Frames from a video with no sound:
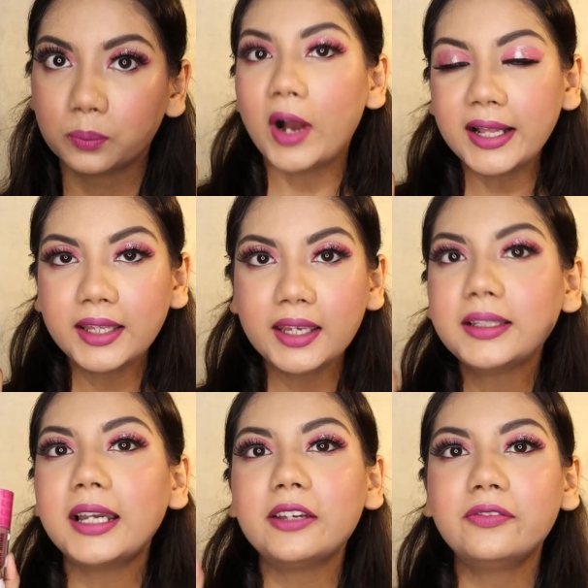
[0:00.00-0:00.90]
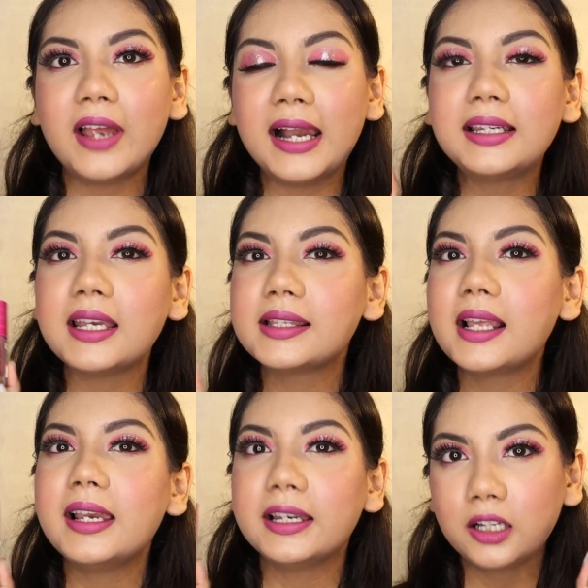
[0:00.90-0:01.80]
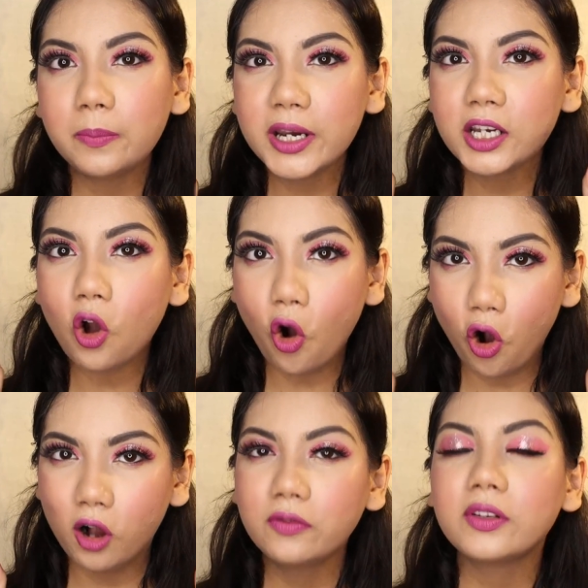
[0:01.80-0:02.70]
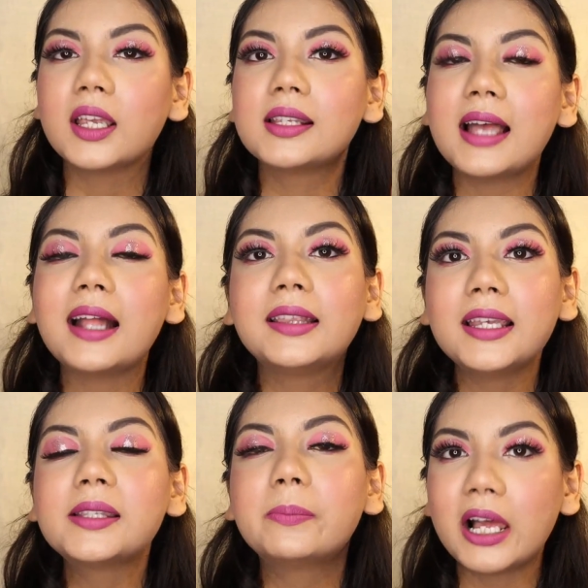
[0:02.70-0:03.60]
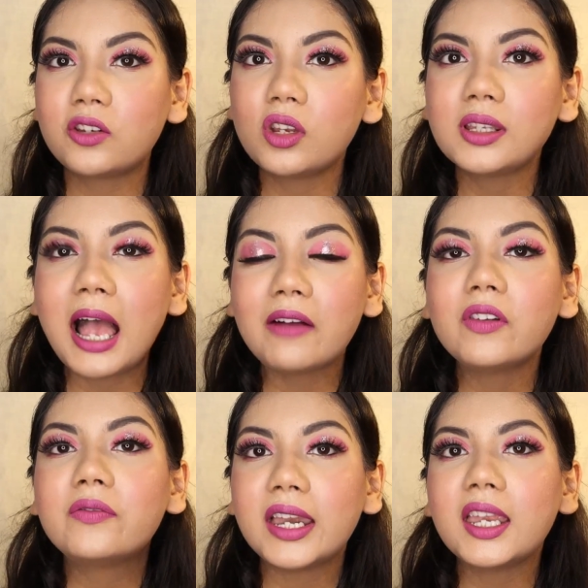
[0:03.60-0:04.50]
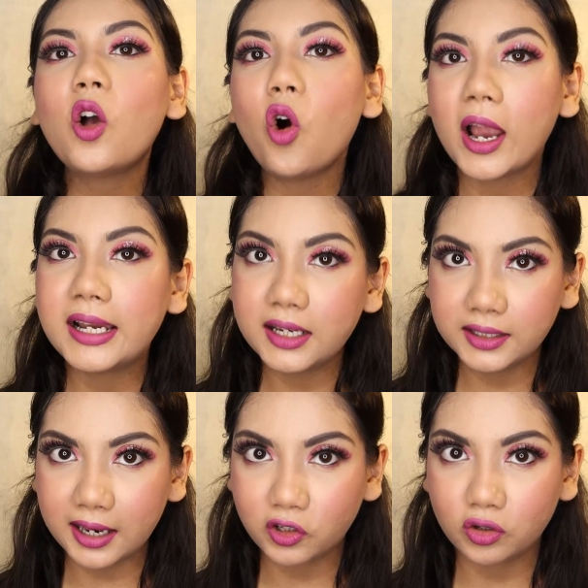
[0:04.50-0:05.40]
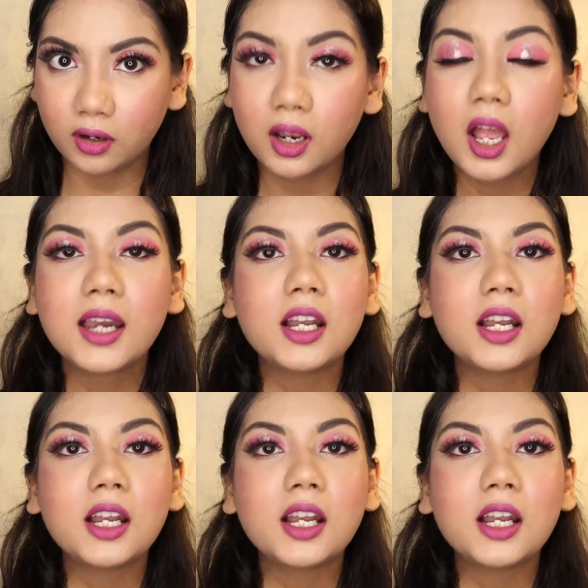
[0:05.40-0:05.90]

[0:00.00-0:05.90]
One thing that I felt is a little bit off is that these blushes have a very oily texture.